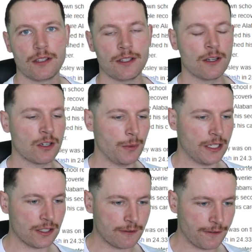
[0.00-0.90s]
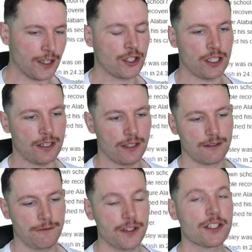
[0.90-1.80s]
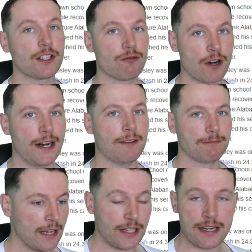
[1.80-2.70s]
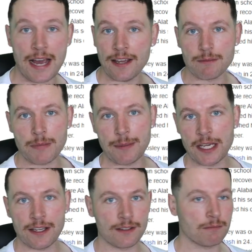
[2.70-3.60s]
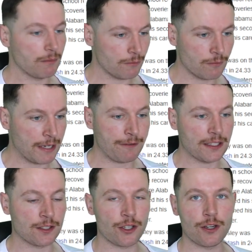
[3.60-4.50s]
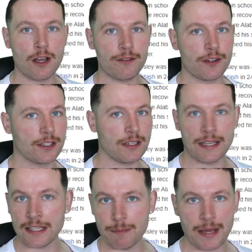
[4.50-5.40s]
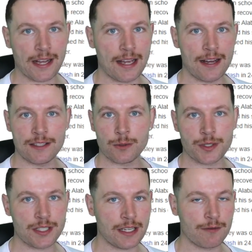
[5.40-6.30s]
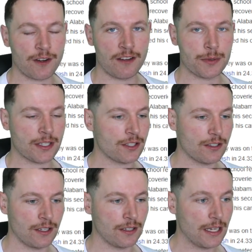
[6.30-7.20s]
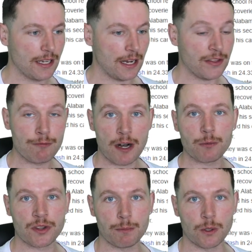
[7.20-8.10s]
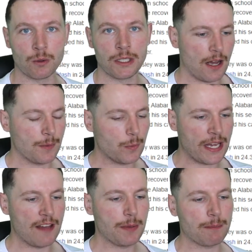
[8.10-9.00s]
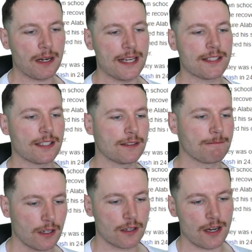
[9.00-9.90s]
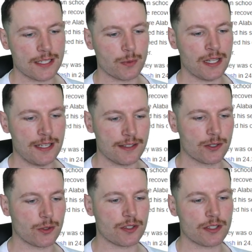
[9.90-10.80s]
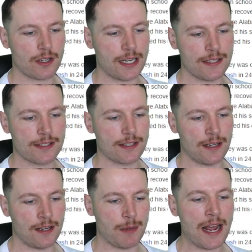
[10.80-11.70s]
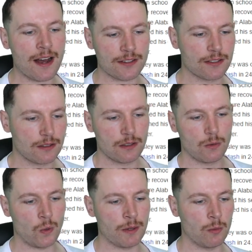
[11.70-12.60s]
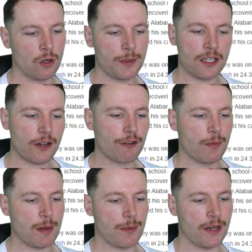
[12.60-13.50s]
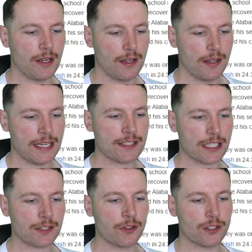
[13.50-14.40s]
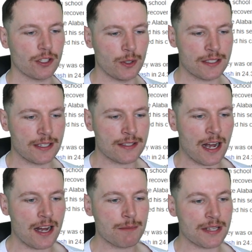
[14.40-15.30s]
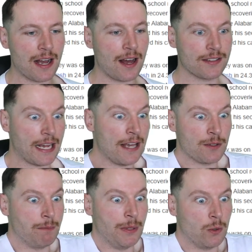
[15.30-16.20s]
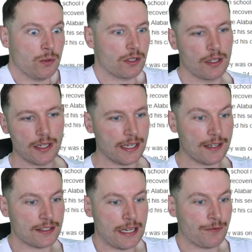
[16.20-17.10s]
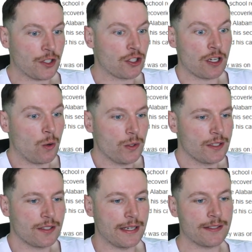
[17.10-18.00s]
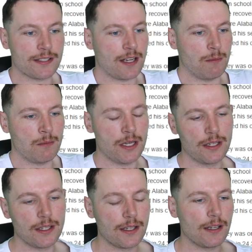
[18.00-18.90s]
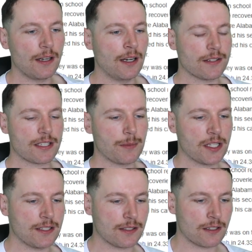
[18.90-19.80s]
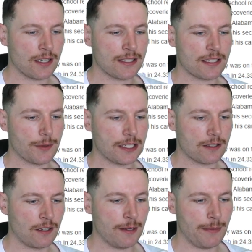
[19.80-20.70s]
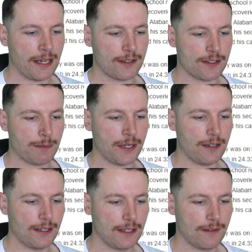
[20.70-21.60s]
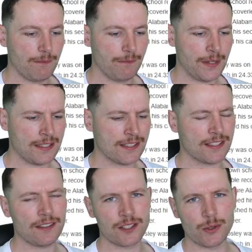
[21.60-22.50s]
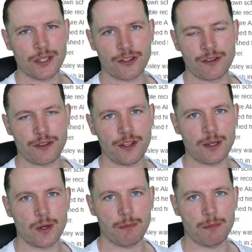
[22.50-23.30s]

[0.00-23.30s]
You know what I mean? Just finish it. Finish it right. And then, hey, maybe he can affect a turnover and get back out into a second five position and then run with the ball. I mean, we have been placing guys with his sort of size out one more, but you got to remember, he's 6'2". His arms aren't as built. He doesn't have the shoulders as some of these guys, some of these linebackers, but he's still 231